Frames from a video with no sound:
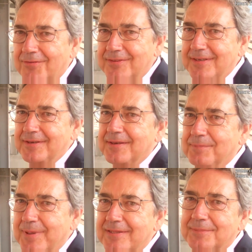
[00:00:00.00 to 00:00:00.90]

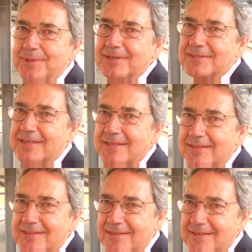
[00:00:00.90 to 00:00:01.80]
Bilderbergs,
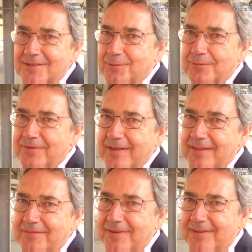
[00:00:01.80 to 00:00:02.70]
and you will
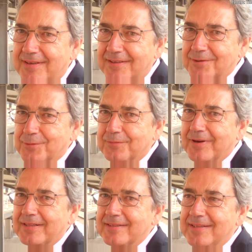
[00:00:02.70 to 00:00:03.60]
find everything. You will
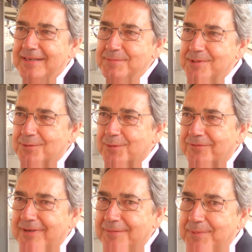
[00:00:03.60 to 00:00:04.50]
find the teams, you
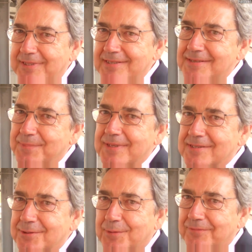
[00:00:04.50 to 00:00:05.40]
will find the
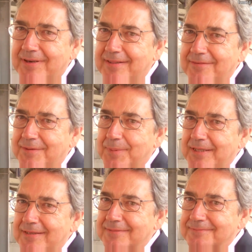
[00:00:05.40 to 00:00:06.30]
participants, you will find
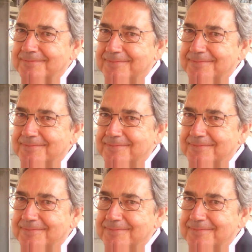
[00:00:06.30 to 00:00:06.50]
everybody.